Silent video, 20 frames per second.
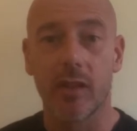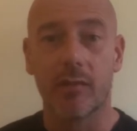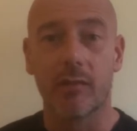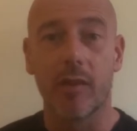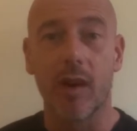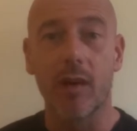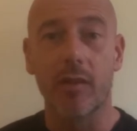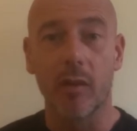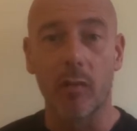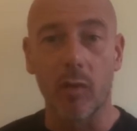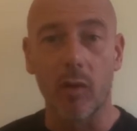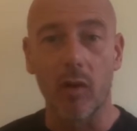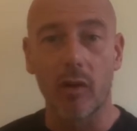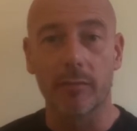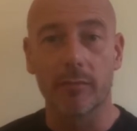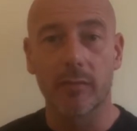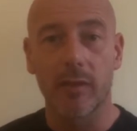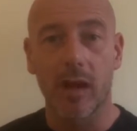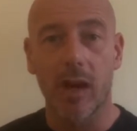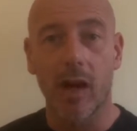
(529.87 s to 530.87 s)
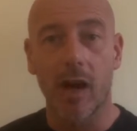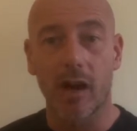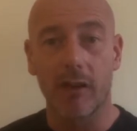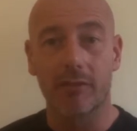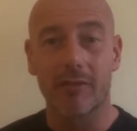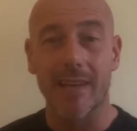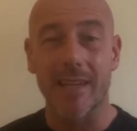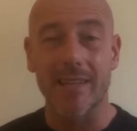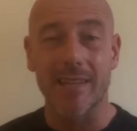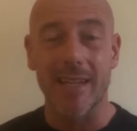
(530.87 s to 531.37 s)
Furthermore,
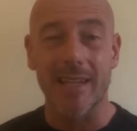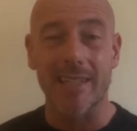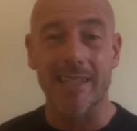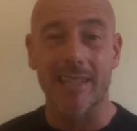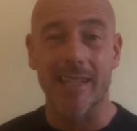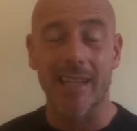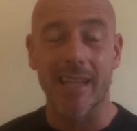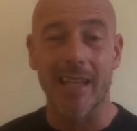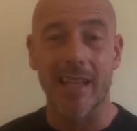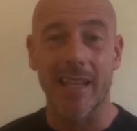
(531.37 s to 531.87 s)
heart rate data